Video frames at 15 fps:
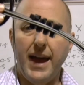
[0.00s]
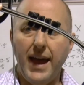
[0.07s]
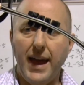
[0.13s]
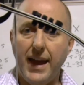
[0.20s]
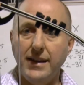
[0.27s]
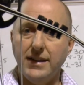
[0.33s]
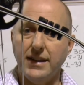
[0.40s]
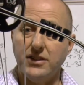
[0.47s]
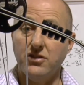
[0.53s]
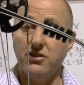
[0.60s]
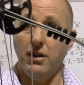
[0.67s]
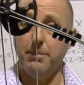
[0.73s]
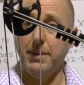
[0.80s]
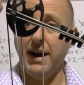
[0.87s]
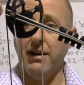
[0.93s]
and it's
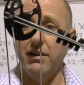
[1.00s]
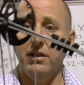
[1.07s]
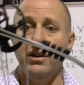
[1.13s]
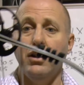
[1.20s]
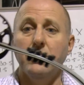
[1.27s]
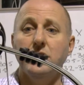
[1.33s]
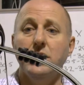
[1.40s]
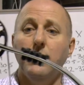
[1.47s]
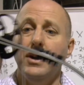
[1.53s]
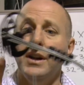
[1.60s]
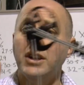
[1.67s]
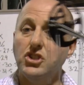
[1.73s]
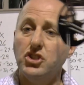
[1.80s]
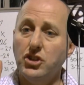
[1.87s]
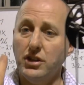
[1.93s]
not parallel. So when
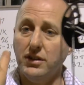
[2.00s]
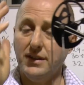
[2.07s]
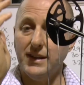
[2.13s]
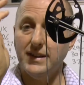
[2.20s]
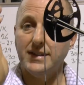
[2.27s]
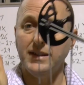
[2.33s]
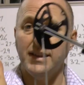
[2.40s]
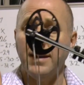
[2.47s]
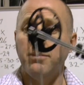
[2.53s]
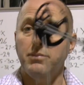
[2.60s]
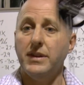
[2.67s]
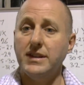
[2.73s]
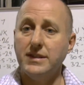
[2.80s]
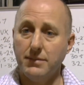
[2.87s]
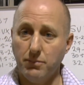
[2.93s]
I shoot this
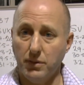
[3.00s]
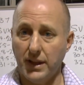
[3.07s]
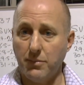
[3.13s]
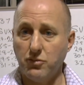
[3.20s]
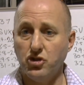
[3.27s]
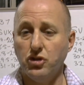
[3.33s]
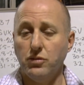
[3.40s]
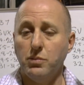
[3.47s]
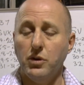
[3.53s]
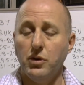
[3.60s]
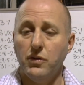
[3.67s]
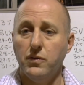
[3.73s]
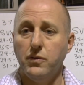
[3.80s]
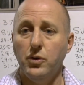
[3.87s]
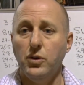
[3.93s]
limb should
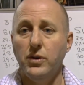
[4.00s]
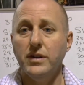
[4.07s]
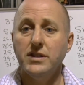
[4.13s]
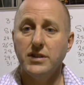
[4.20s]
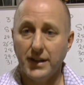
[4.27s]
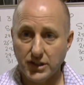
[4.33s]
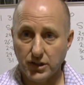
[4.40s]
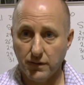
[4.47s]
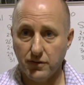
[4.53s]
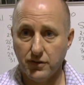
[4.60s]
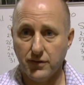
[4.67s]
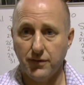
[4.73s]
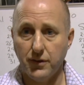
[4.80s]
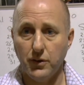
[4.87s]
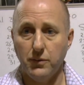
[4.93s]
move forward, so I should
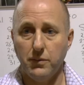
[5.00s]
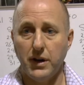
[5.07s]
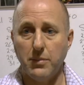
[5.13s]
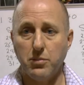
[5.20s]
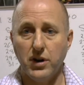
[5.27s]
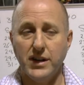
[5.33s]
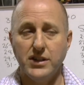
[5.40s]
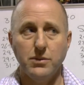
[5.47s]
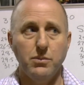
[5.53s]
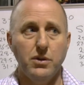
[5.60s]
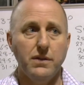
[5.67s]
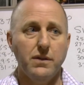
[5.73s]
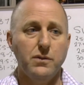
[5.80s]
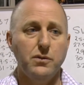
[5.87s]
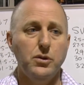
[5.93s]
feel vibration
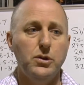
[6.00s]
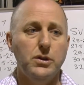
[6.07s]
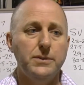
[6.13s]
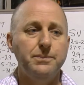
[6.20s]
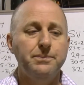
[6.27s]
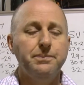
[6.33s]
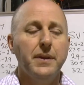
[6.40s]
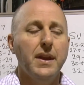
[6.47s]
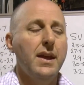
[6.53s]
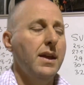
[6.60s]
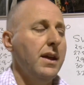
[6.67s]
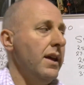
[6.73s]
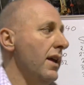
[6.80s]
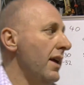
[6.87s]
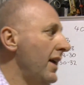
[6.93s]
moving forward.
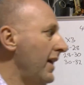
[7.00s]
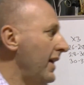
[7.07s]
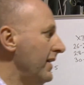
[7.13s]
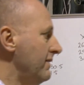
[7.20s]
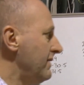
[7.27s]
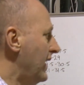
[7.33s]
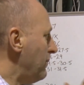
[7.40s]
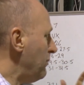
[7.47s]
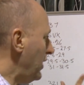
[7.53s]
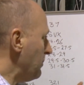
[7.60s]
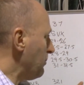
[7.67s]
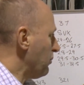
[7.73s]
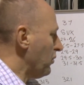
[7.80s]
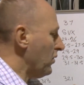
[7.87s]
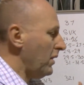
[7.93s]
Now, my
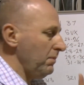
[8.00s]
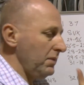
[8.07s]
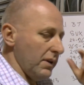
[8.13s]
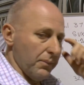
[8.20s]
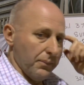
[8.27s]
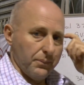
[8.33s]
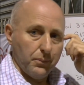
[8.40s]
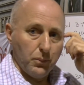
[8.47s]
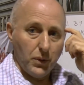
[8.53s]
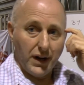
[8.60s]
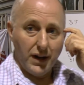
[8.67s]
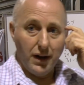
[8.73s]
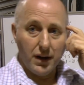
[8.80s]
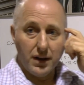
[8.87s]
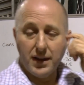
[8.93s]
problem
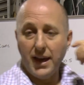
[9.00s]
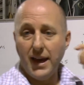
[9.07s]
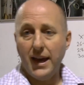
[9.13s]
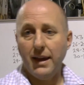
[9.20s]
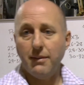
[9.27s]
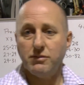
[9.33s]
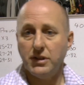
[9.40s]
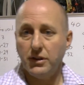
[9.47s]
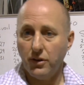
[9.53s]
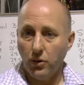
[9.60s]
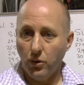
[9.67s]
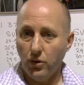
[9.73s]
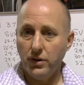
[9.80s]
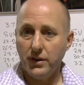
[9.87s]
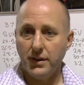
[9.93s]
when I came to
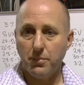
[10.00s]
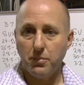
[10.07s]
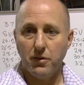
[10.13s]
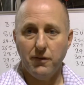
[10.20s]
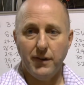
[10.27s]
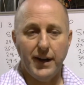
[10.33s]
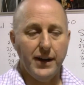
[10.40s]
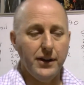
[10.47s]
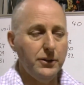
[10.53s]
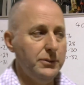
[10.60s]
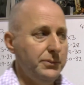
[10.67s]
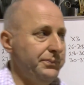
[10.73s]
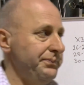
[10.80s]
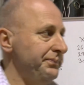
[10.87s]
order the Prevail